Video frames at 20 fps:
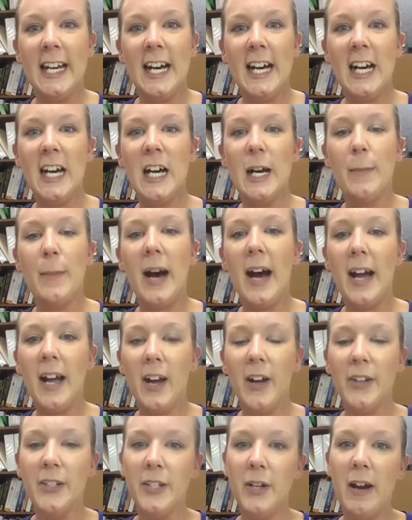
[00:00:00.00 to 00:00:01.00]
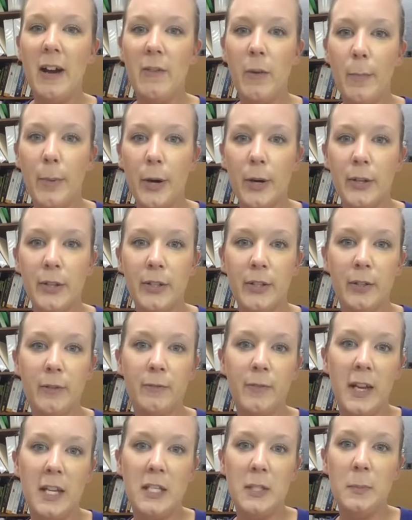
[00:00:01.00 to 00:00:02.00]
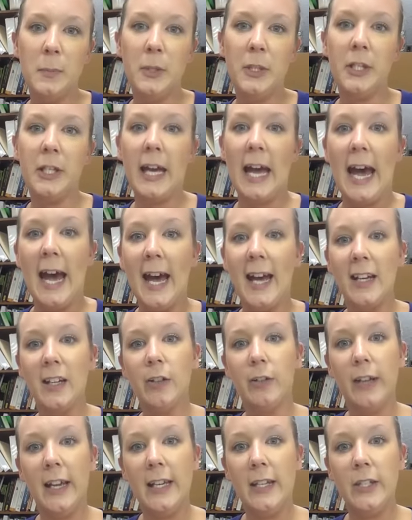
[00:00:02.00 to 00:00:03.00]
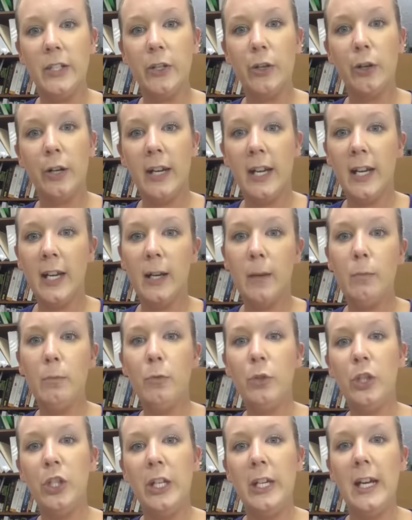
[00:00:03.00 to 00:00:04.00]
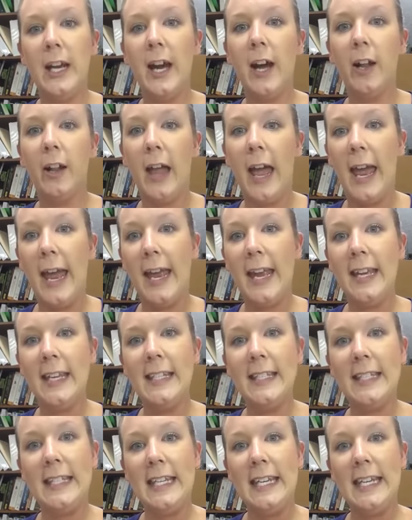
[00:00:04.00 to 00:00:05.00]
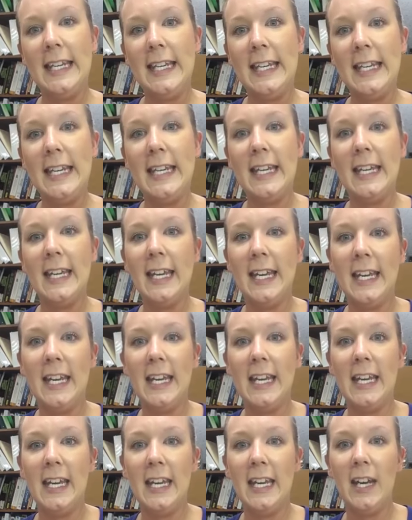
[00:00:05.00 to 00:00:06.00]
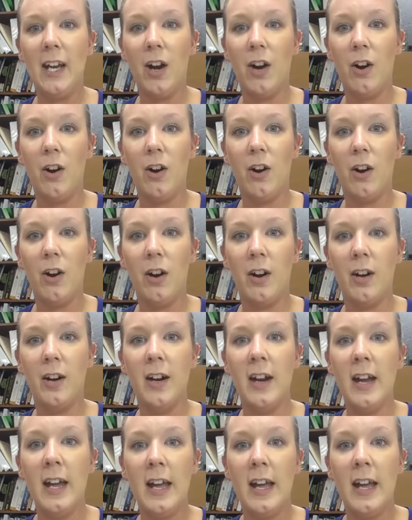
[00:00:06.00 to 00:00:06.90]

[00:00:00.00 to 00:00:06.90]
I also have a personal Facebook at GlaznerChem, GLAZENERCHEM,